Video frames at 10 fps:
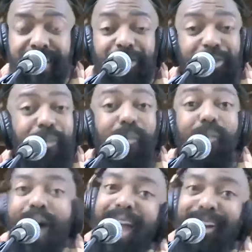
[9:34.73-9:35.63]

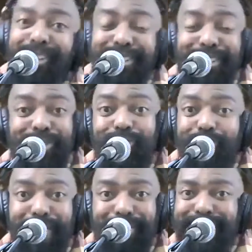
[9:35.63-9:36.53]
wildest
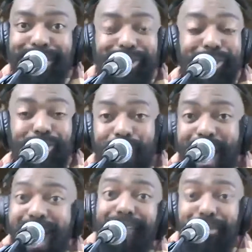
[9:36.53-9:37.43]
drama teacher you
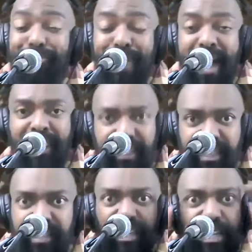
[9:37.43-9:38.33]
ever met. Like,
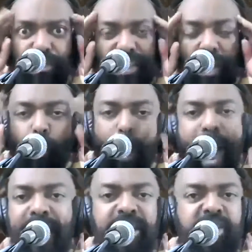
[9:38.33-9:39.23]
this lady was like
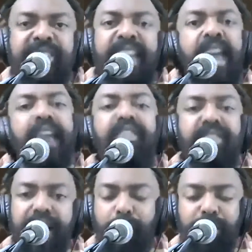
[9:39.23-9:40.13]
wacky. She's everything
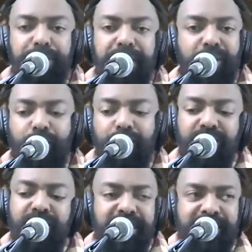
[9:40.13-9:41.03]
I want to be in the world
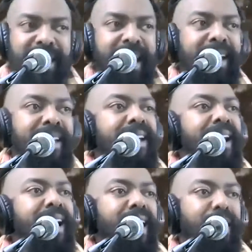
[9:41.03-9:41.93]
to this day.
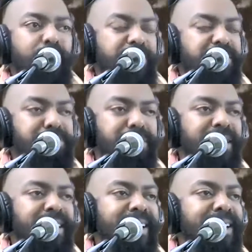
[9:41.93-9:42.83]
Gretchen
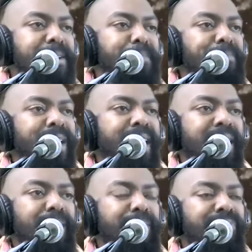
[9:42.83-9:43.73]
Bullock.
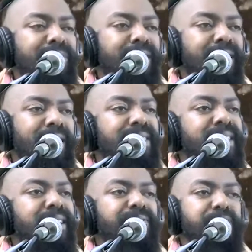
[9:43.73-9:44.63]
And
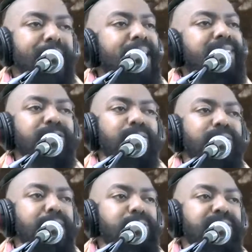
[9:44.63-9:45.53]
then from high school,
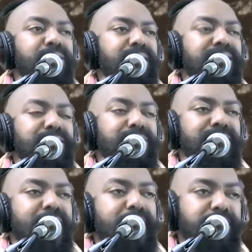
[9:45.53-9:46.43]
I moved on to
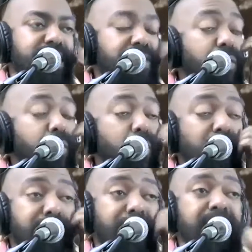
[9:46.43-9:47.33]
Dr. David
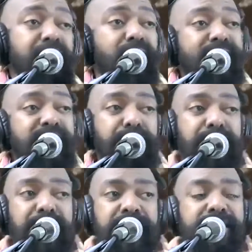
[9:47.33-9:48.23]
Horton. May he rest in
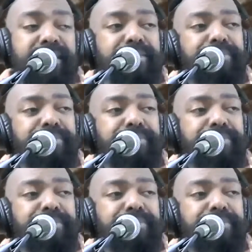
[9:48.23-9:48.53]
peace.